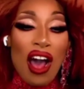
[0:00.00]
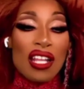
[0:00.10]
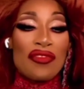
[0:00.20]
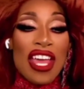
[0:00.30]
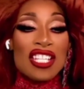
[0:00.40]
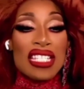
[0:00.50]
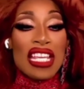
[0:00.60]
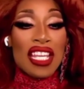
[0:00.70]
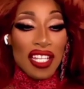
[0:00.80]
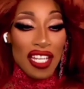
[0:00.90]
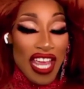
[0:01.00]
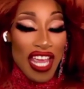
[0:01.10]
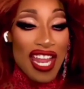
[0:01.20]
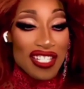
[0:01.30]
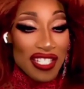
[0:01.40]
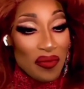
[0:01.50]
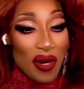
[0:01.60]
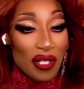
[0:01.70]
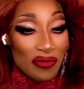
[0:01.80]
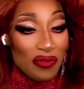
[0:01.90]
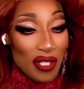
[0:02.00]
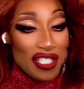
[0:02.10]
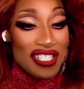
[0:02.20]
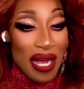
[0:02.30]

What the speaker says: All of that singing and dancing worked for